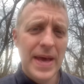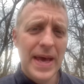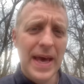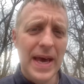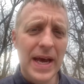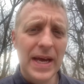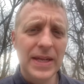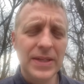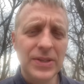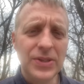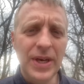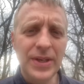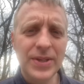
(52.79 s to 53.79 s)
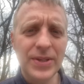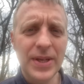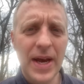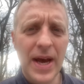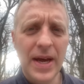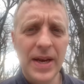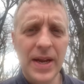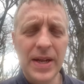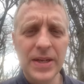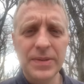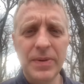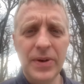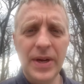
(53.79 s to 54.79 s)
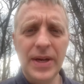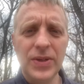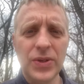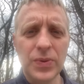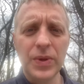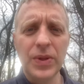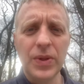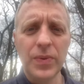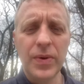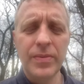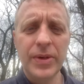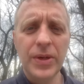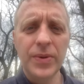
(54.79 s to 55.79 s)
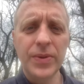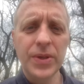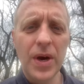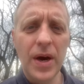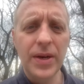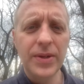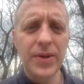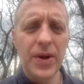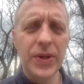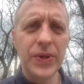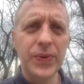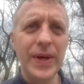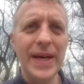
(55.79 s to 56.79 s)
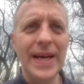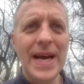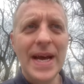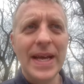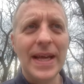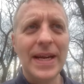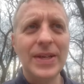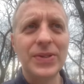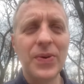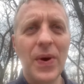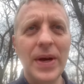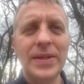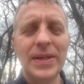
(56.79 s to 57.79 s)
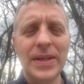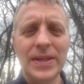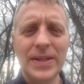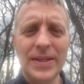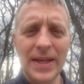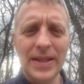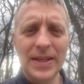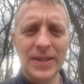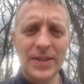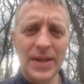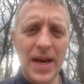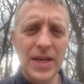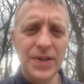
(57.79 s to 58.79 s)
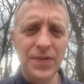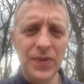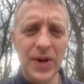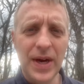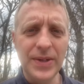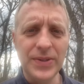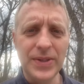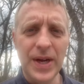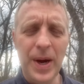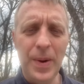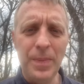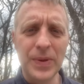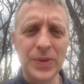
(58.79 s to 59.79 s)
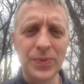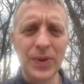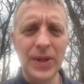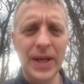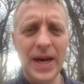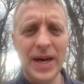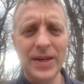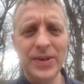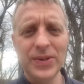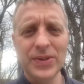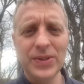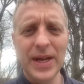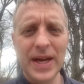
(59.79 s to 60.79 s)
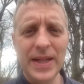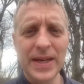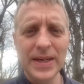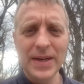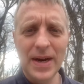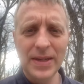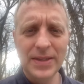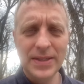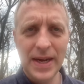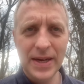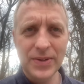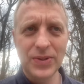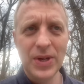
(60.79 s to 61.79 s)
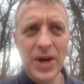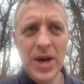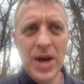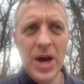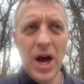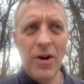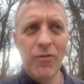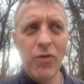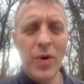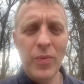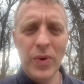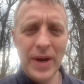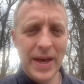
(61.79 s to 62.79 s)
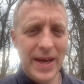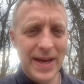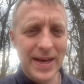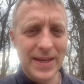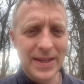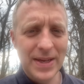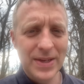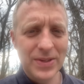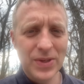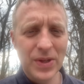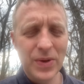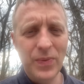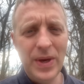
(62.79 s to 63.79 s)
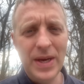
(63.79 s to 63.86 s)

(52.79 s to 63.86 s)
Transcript: And Jesus had an experience with the woman who was caught in adultery that is going to set the stage for us to help us really understand the context of what we're in so that we